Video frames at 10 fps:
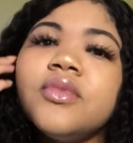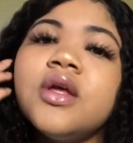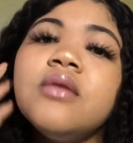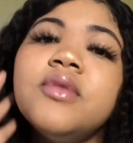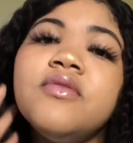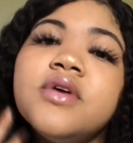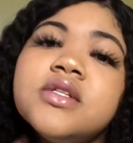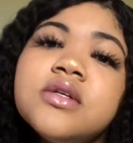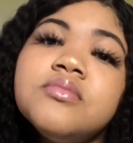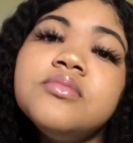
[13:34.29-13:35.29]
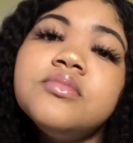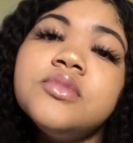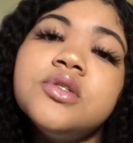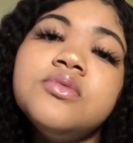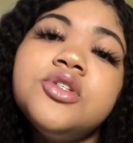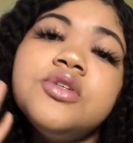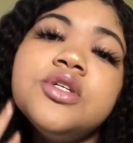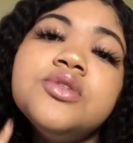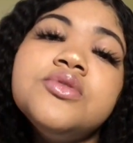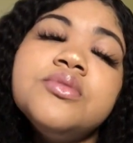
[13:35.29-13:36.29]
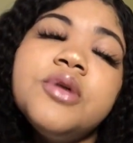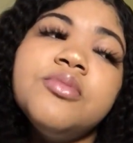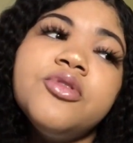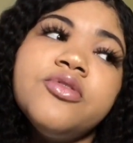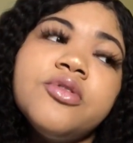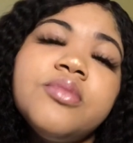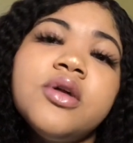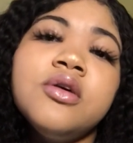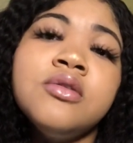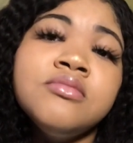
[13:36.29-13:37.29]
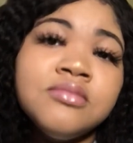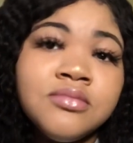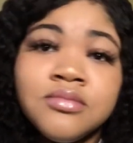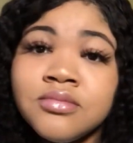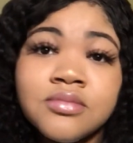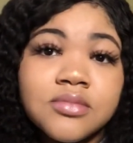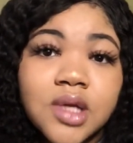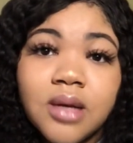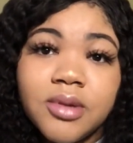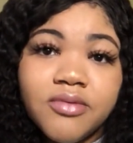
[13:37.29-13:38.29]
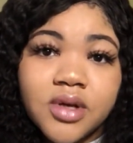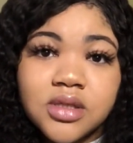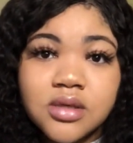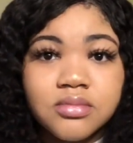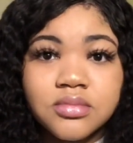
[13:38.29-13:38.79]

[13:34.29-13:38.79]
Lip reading: I'm the victim. Do what you can do to make me feel better. I'm the victim.